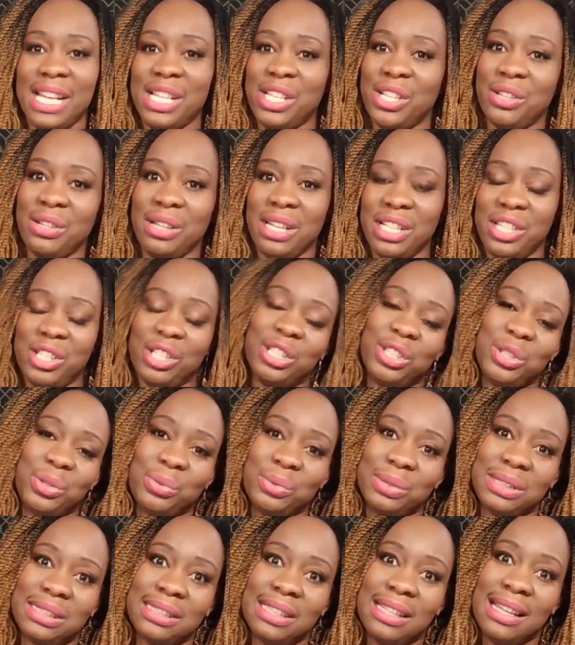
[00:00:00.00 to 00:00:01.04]
in your in your
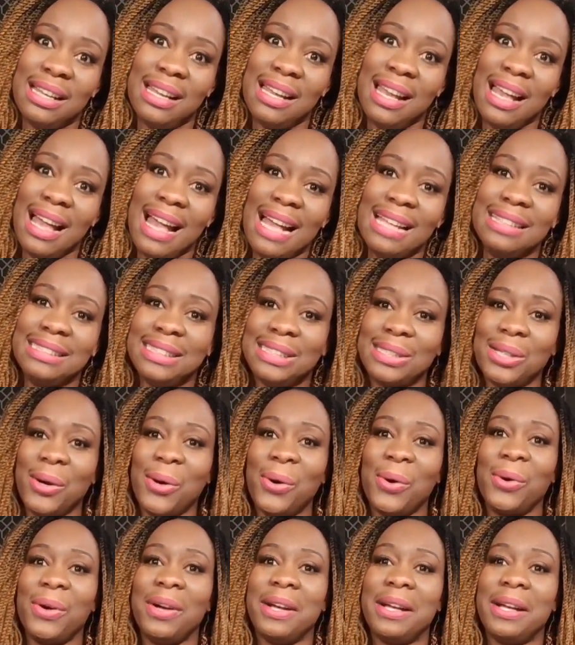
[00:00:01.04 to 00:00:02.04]
shoes and so